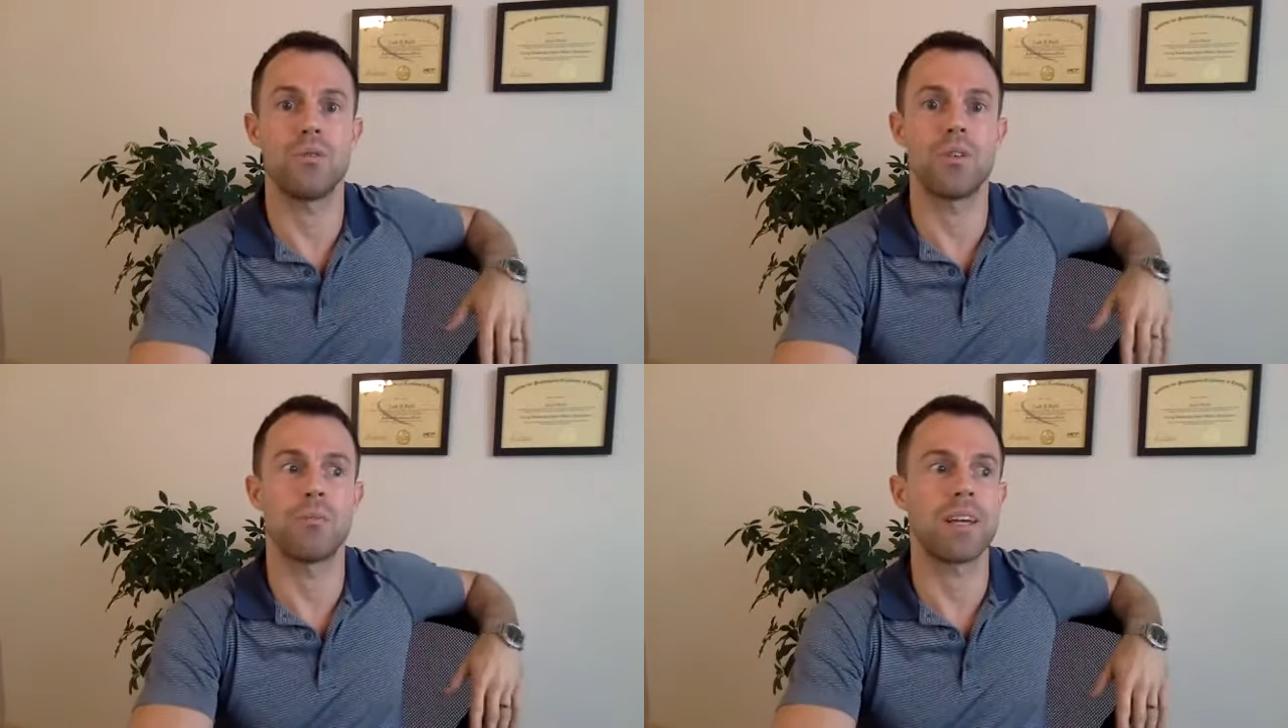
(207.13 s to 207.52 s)

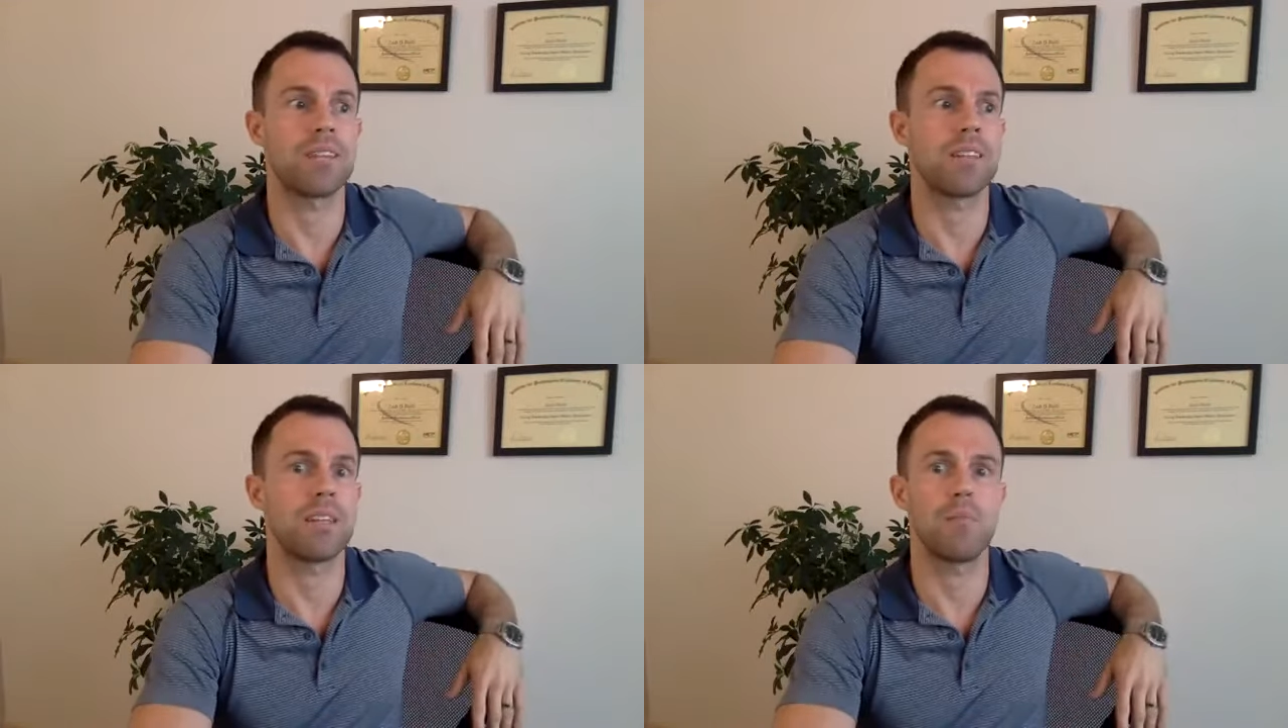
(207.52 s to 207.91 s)
and
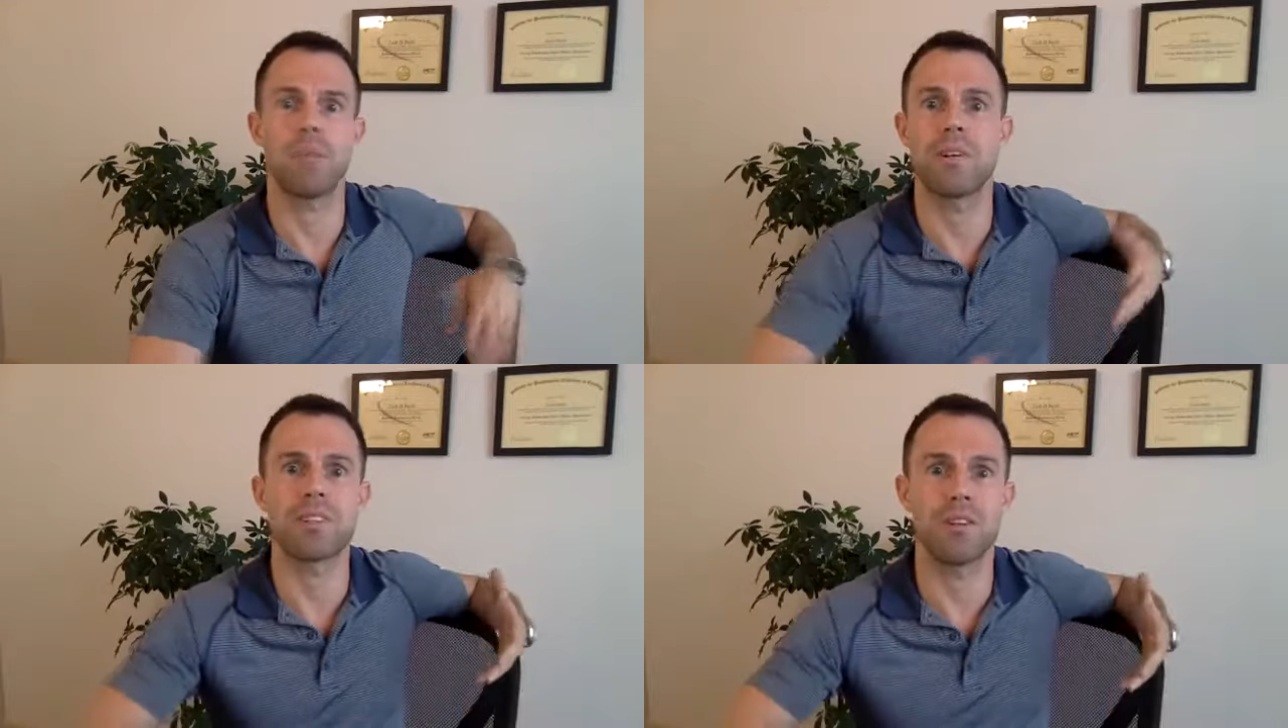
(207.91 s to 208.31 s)
basically
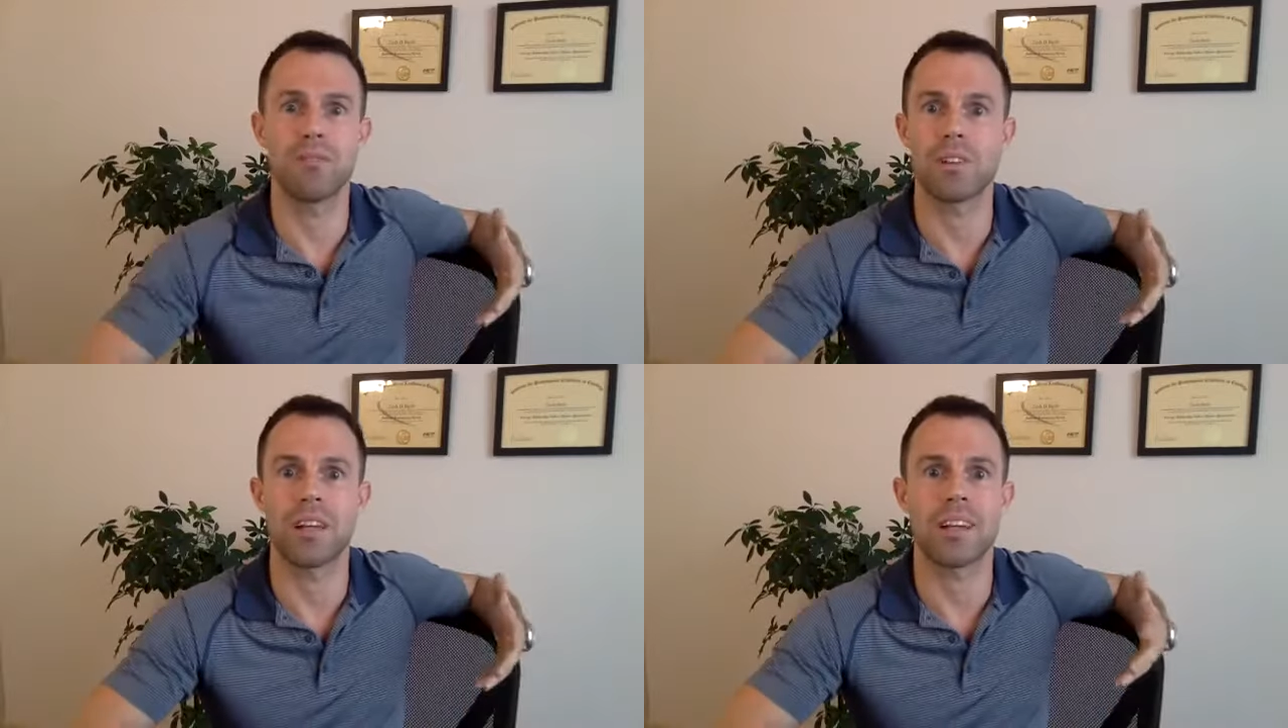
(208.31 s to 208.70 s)
make myself
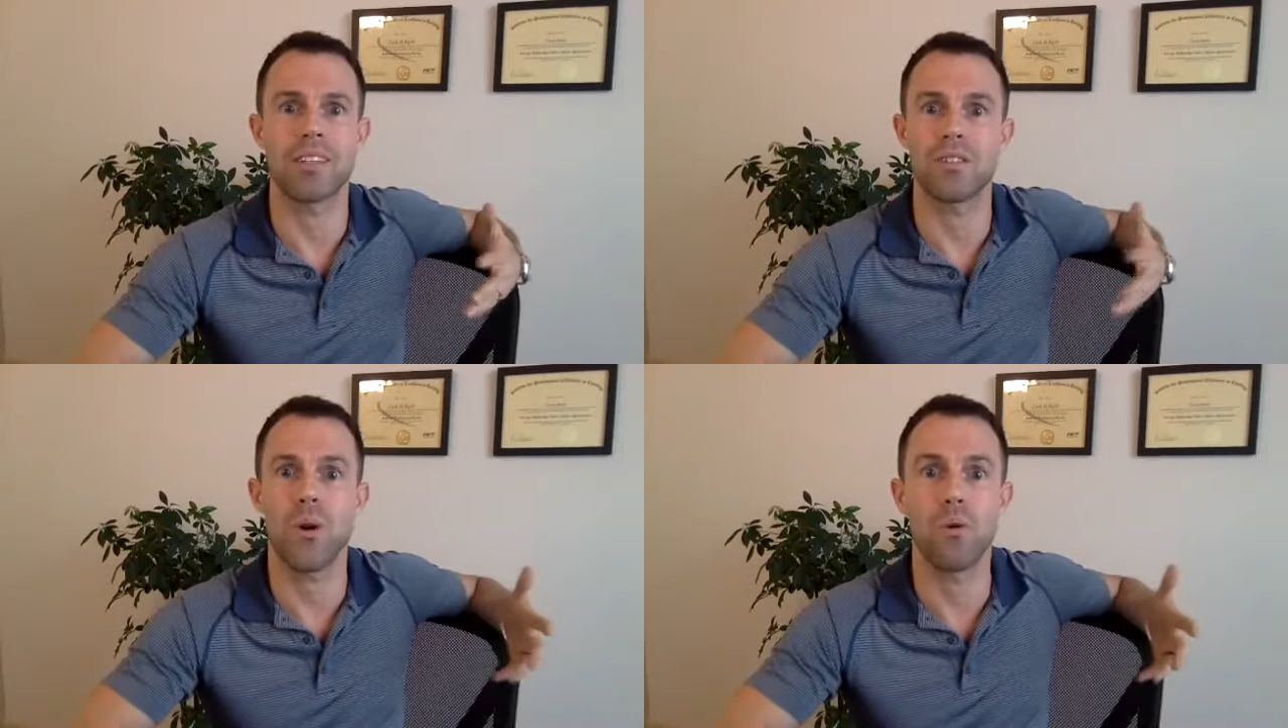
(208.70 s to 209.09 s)
look like a
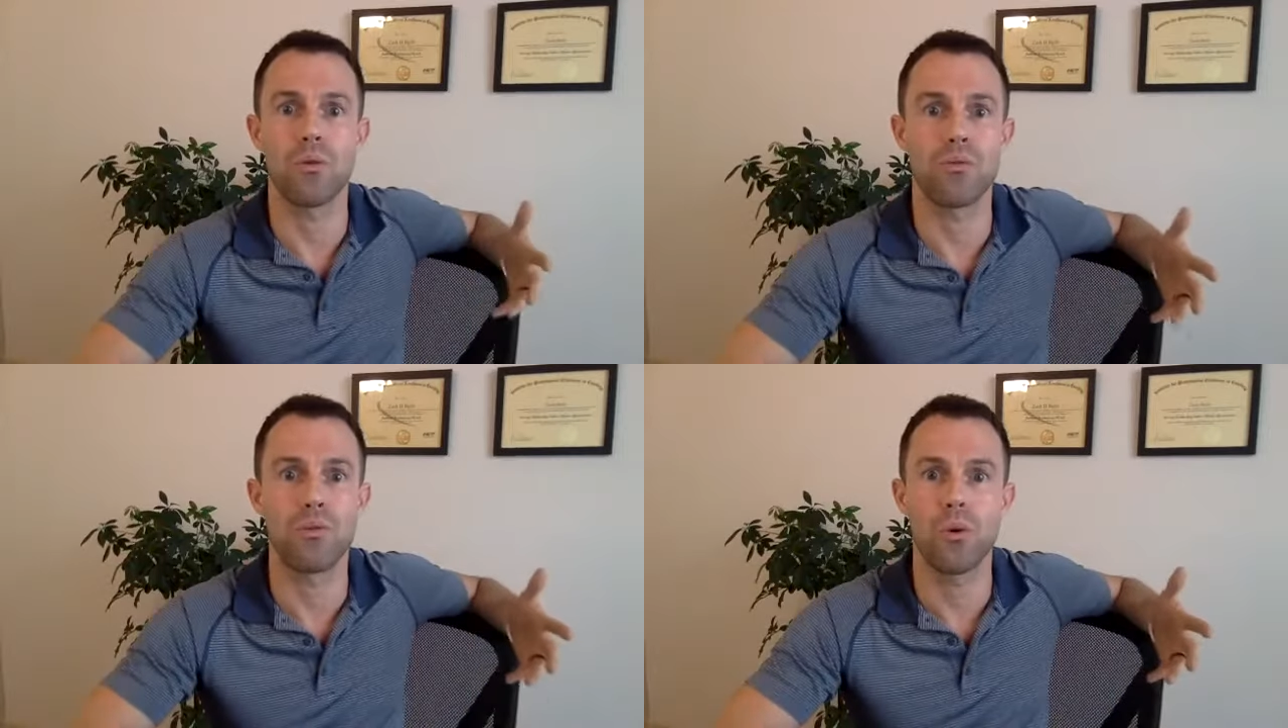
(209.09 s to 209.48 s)

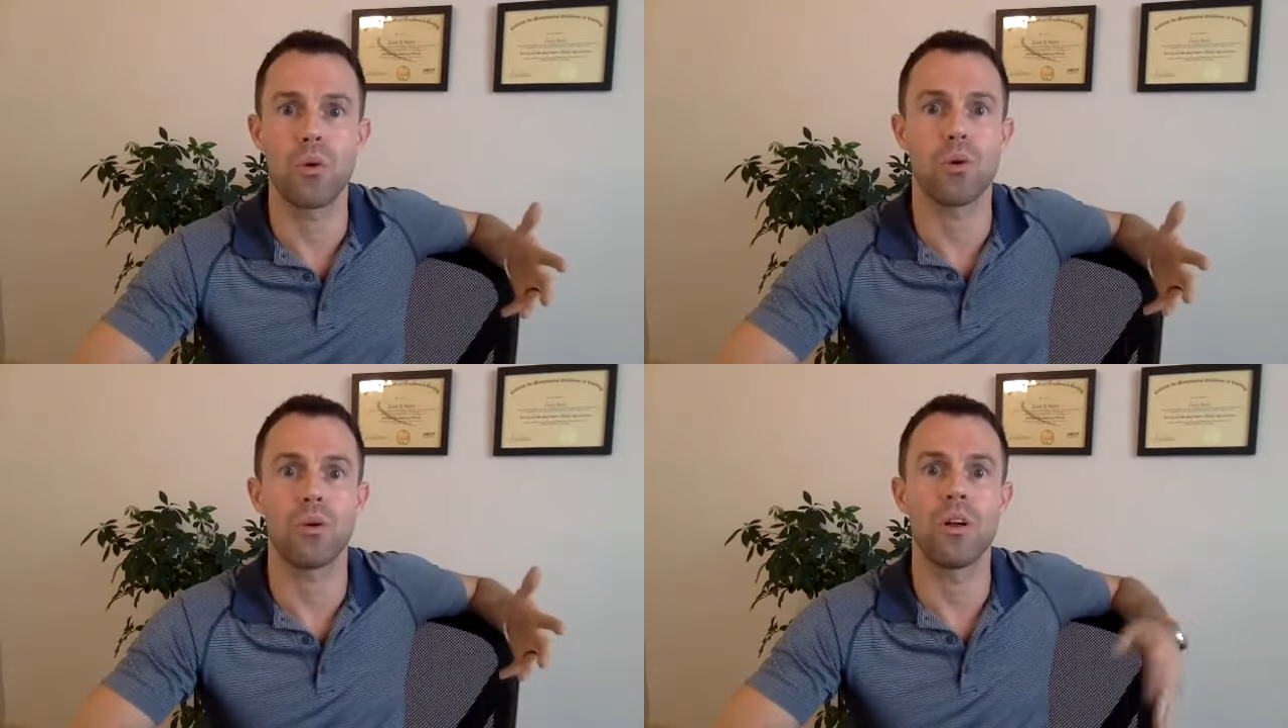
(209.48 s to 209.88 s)
total
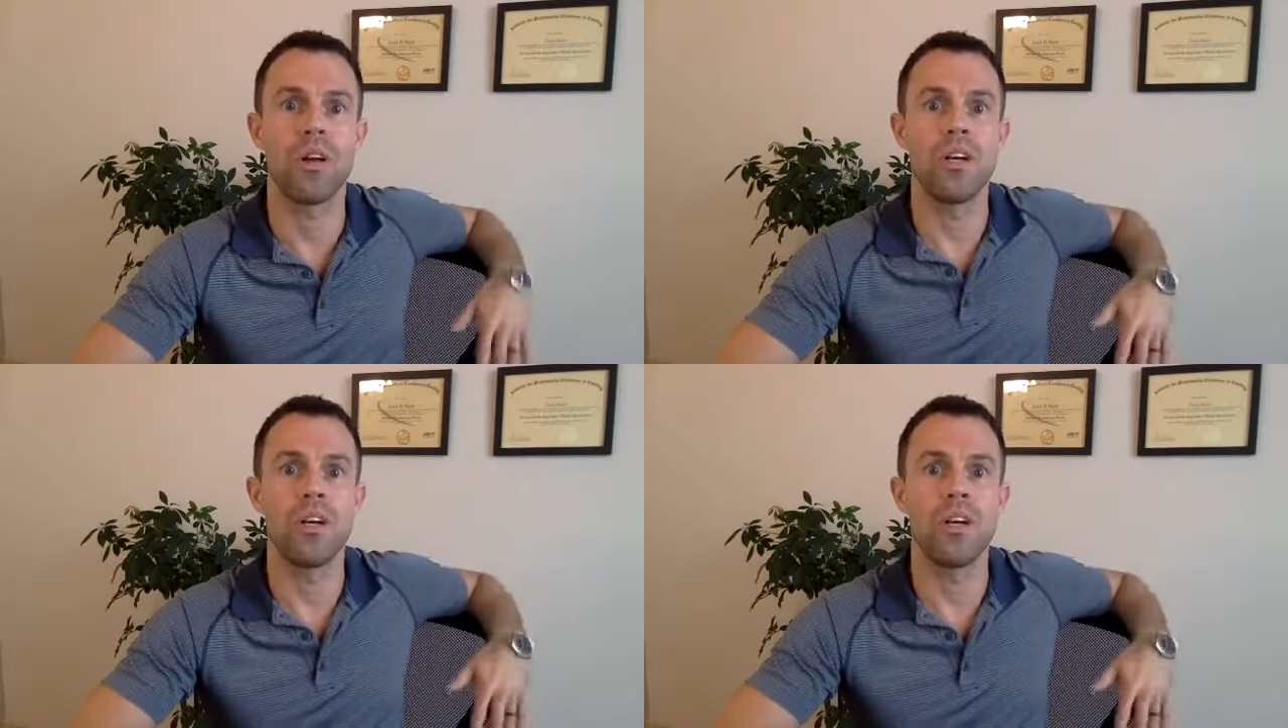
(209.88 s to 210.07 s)
fool,